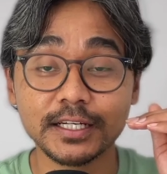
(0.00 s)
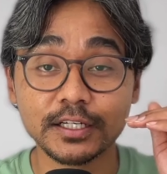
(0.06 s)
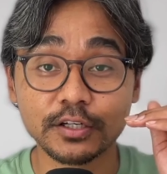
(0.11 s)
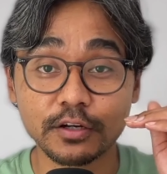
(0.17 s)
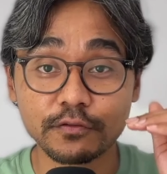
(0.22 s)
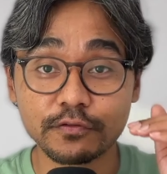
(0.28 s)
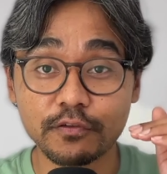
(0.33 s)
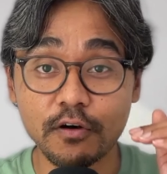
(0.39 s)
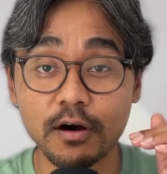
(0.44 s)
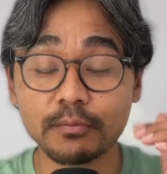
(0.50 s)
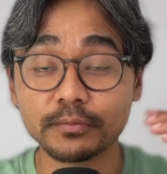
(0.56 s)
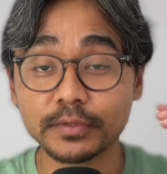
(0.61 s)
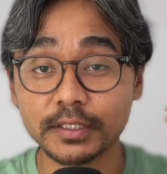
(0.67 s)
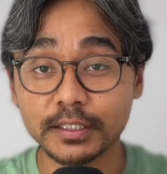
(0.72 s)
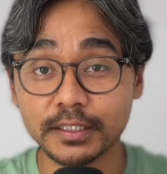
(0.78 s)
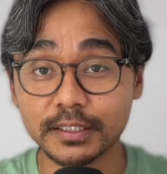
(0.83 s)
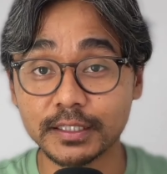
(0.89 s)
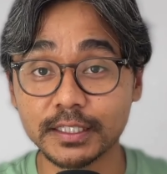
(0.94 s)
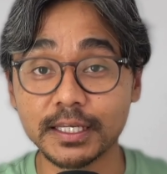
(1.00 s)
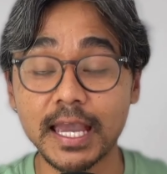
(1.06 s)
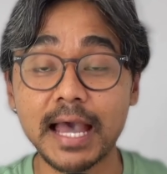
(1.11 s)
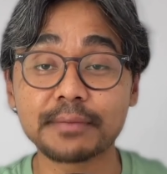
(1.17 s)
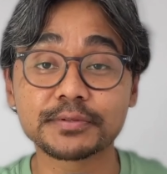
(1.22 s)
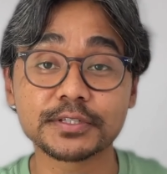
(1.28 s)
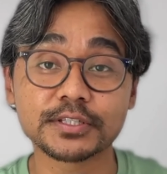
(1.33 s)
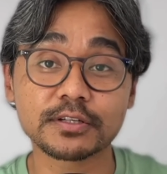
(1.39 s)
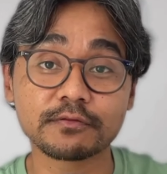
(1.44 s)
confirm the
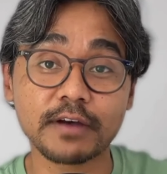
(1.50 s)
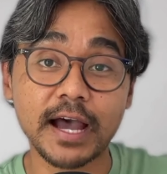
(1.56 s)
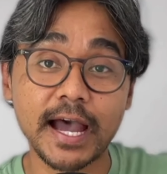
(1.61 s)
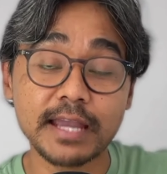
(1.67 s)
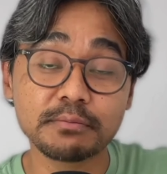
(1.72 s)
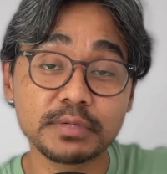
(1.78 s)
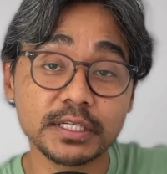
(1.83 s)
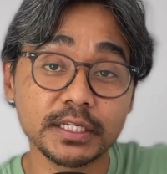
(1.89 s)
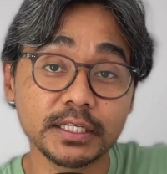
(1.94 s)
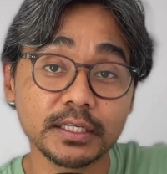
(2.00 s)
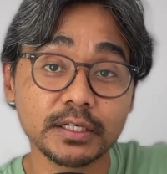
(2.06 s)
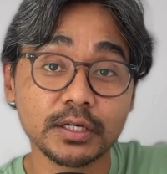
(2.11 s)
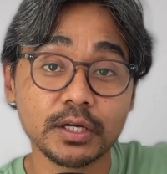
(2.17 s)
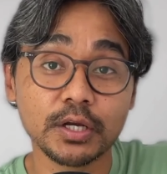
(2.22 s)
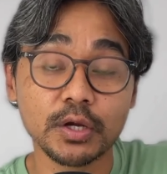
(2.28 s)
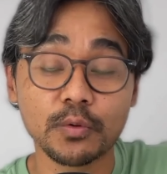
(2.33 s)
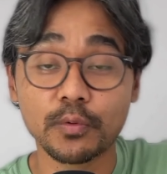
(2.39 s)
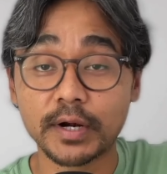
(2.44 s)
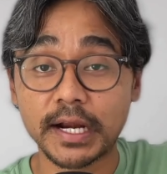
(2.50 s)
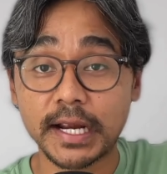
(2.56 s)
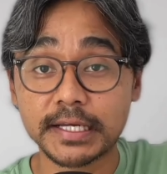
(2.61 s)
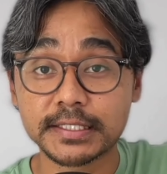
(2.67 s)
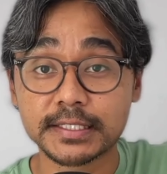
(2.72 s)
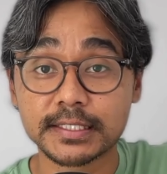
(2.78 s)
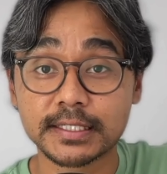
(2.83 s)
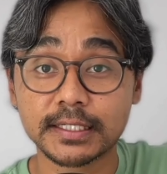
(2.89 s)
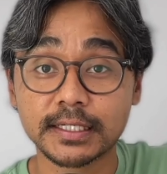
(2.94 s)
absence of IBD,
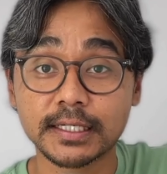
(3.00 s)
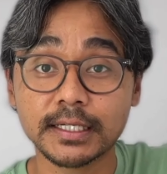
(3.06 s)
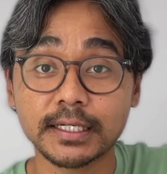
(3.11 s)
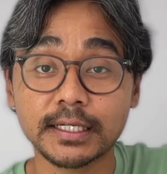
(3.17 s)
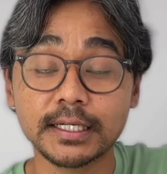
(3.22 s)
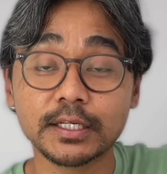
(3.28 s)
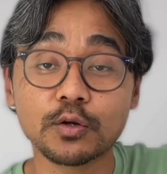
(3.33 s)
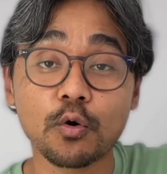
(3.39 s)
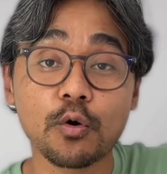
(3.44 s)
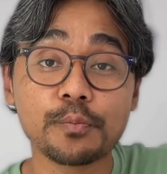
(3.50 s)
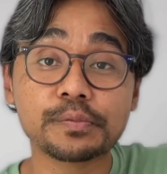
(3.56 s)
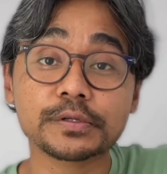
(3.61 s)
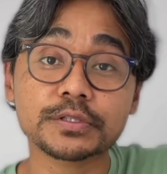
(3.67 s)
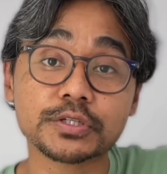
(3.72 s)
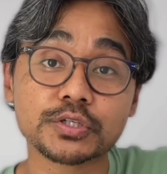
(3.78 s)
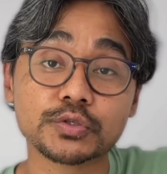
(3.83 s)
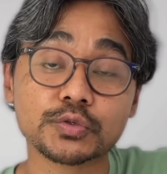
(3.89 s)
whereas it opens